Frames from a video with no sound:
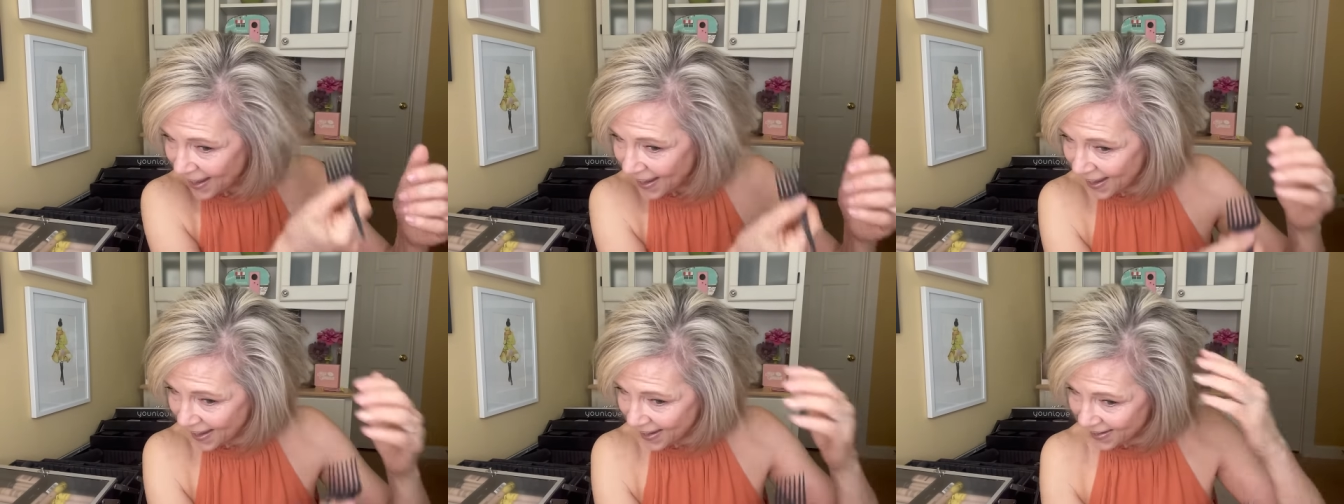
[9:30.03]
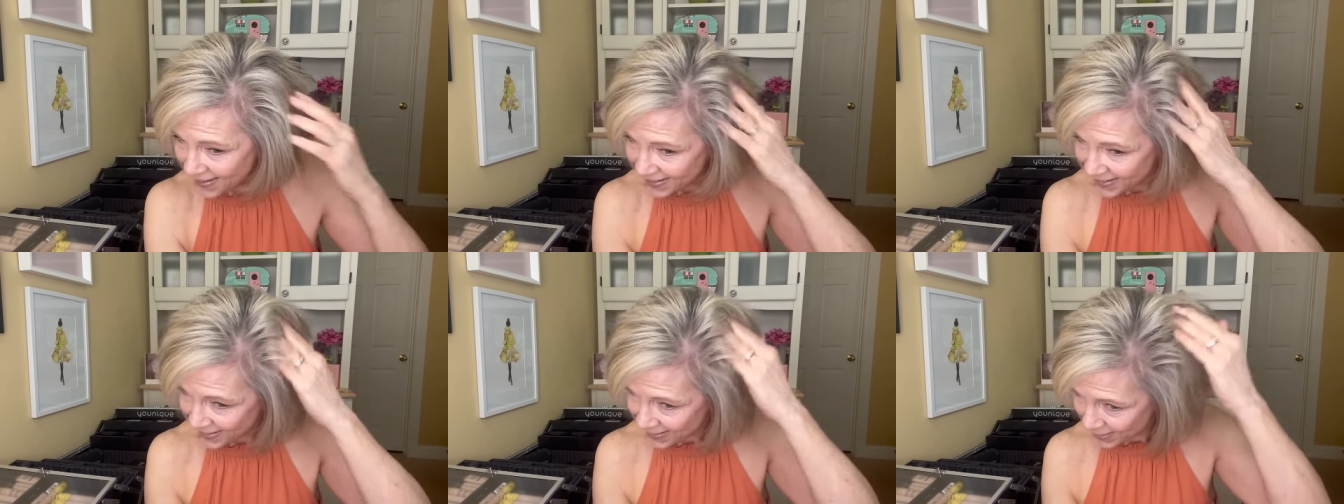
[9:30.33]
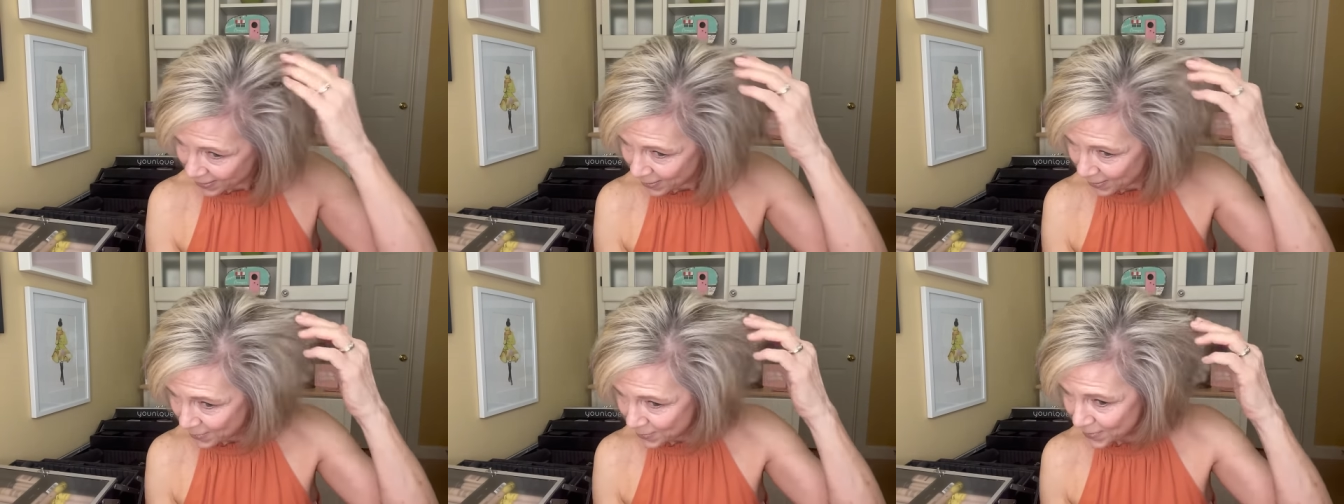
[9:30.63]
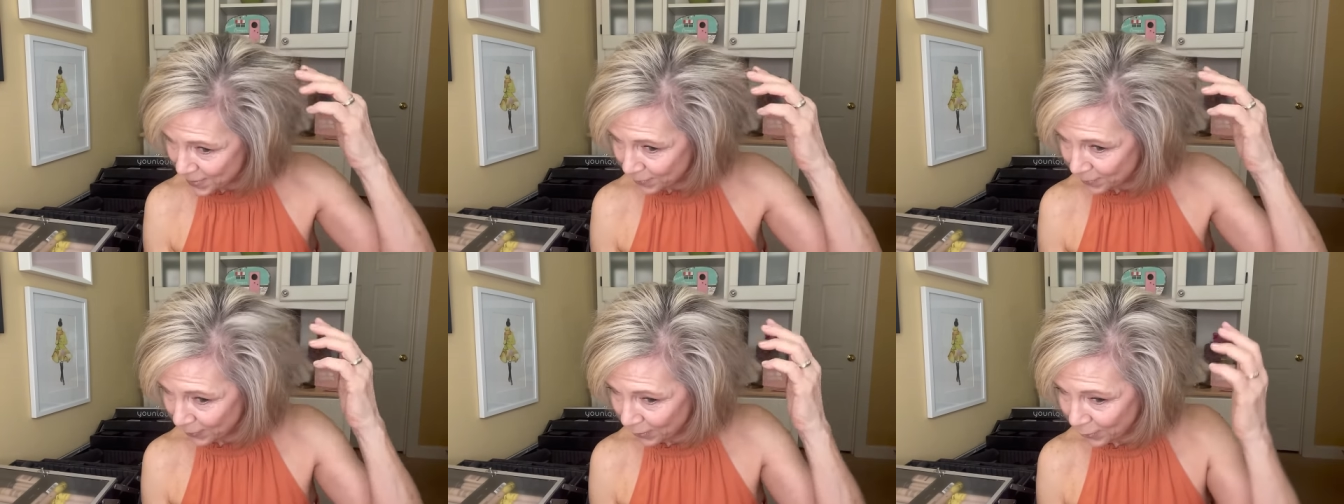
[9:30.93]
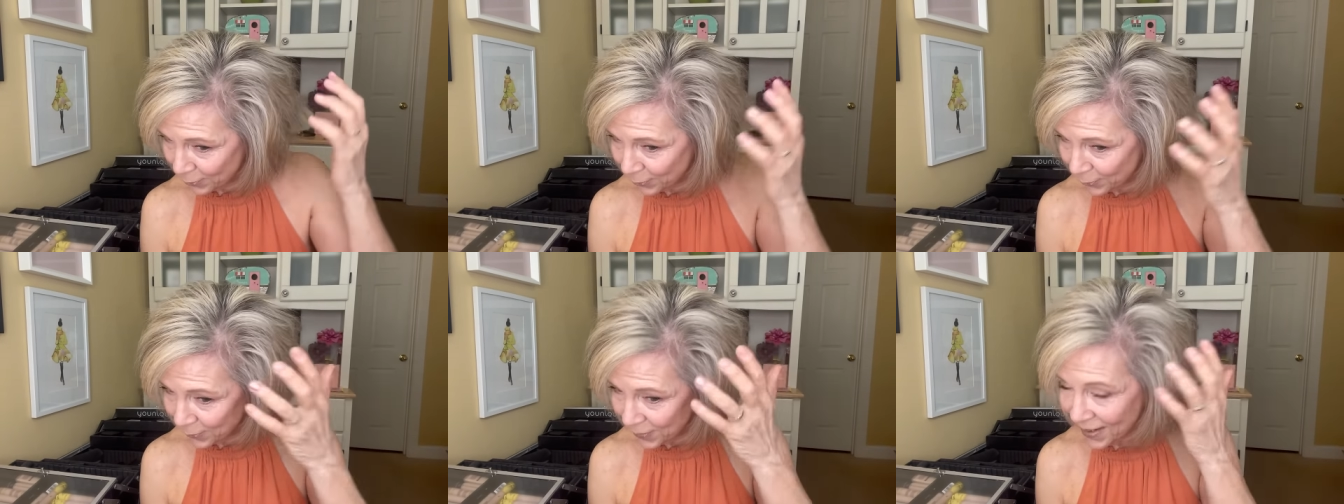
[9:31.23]
I am
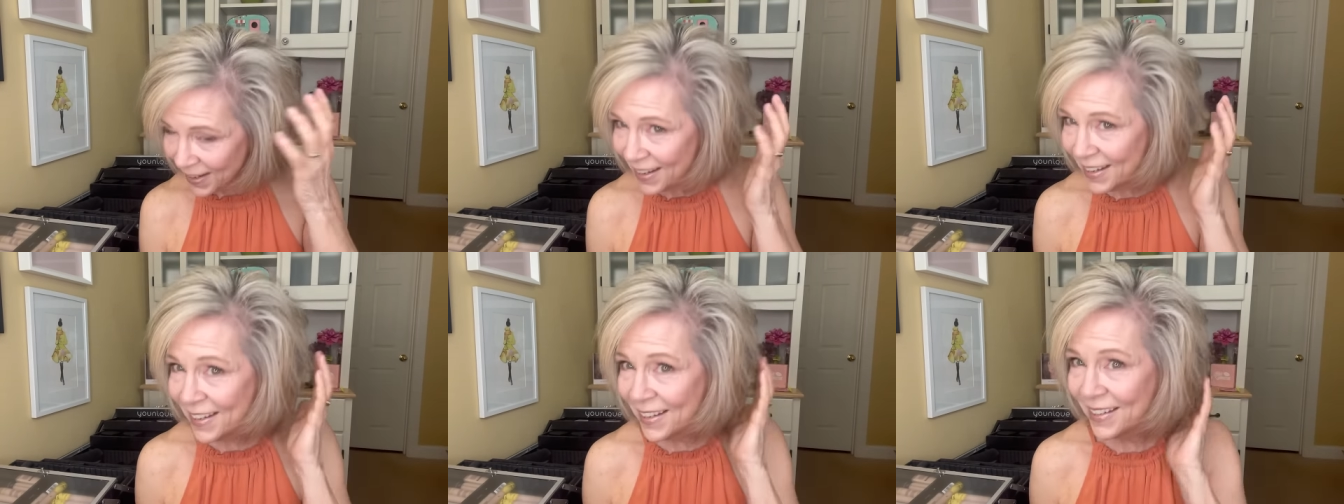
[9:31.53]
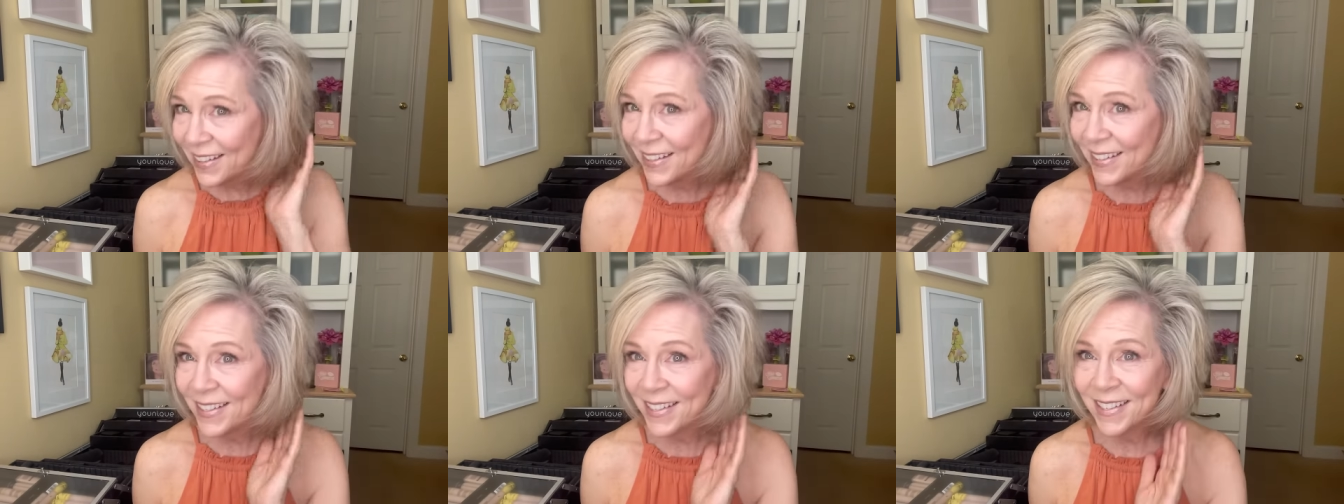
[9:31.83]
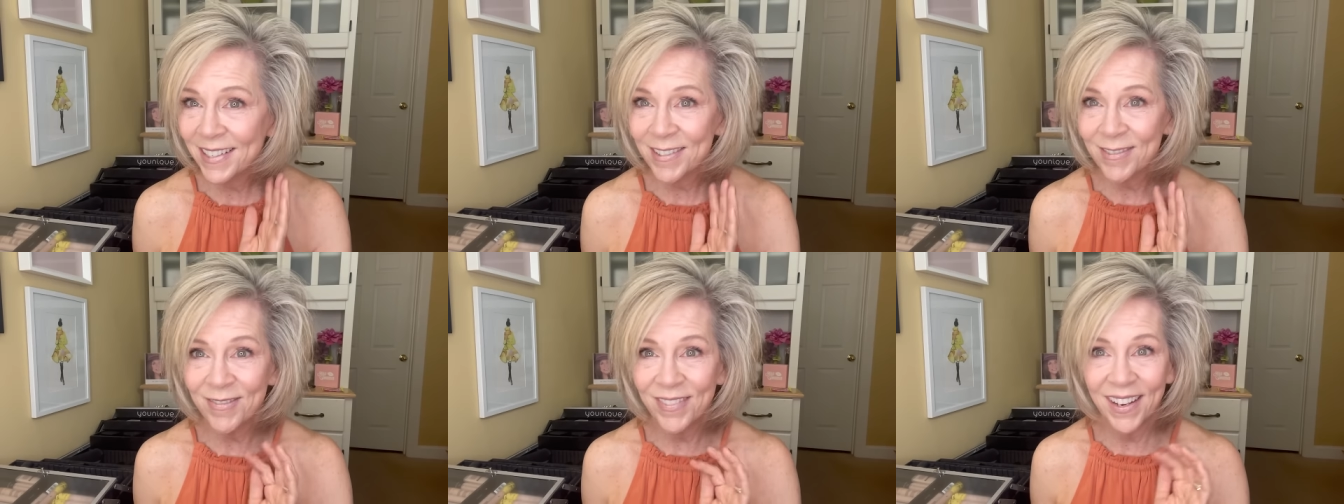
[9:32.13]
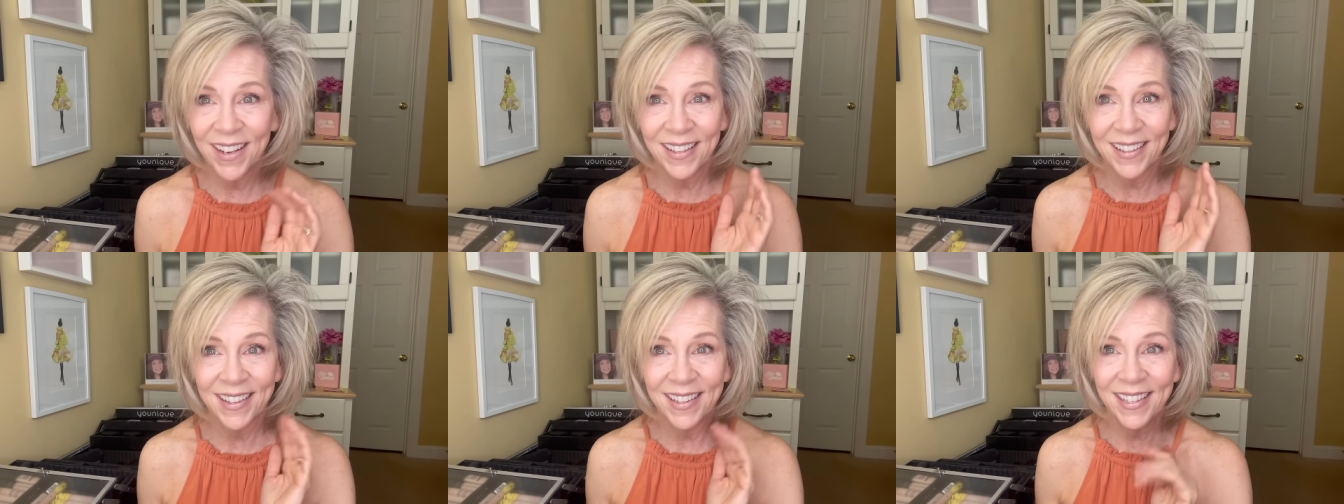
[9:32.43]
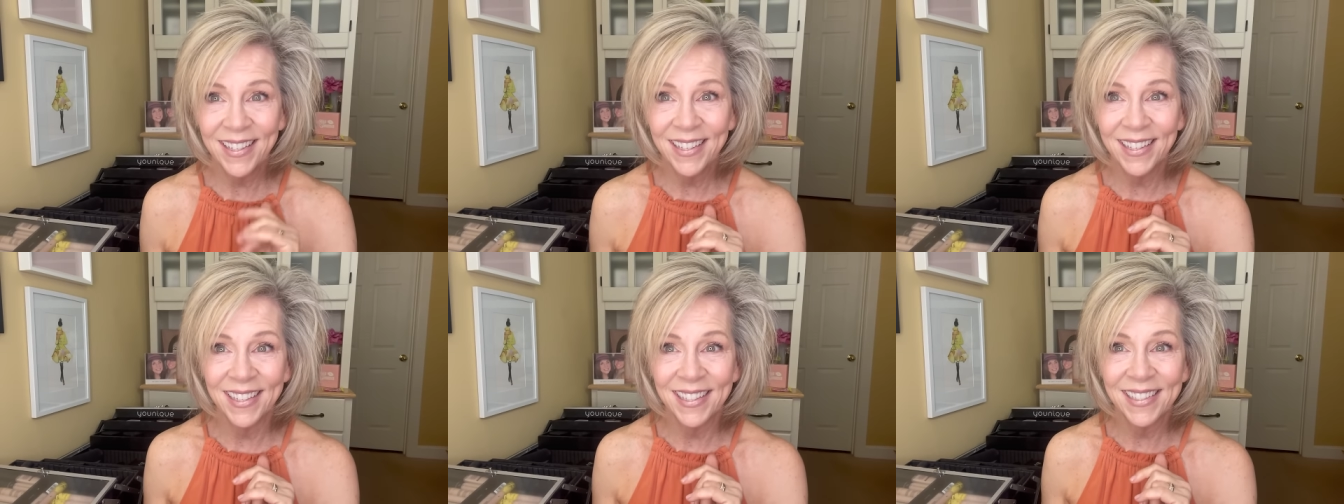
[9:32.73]
blown away by
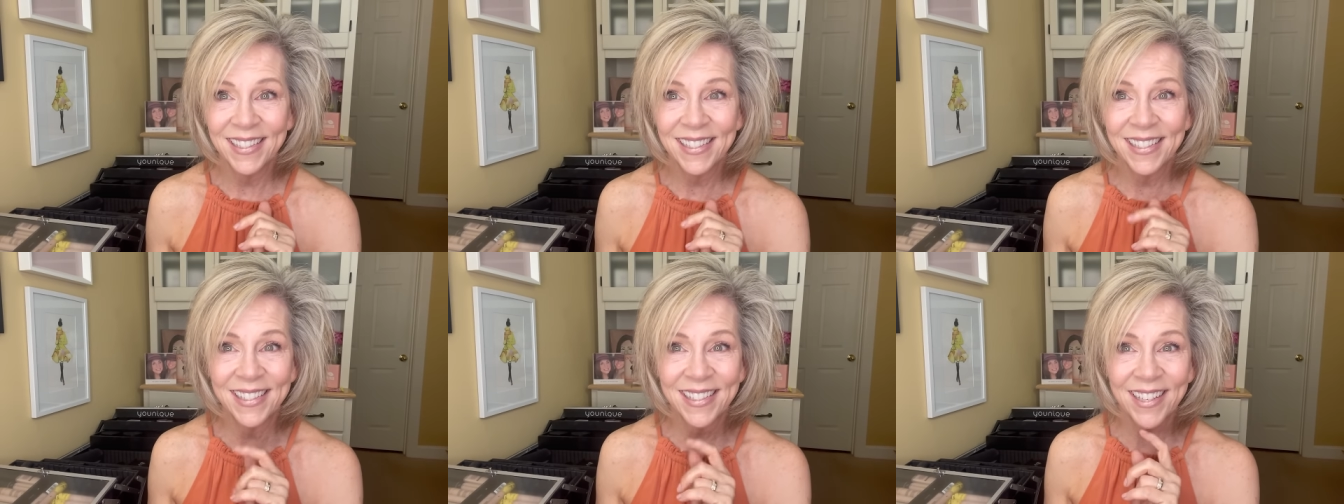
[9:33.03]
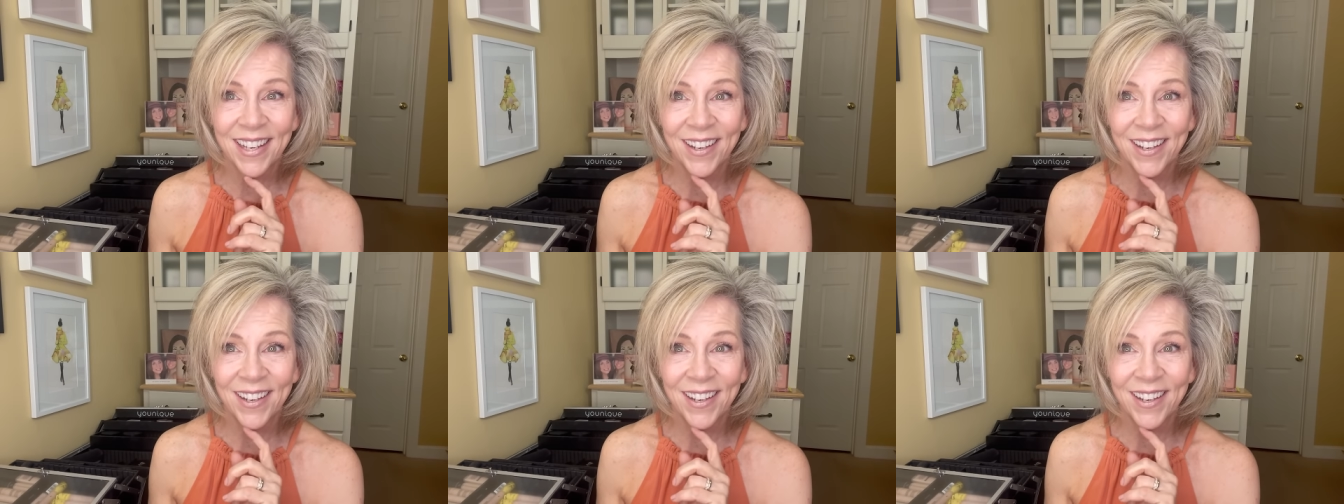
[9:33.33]
this.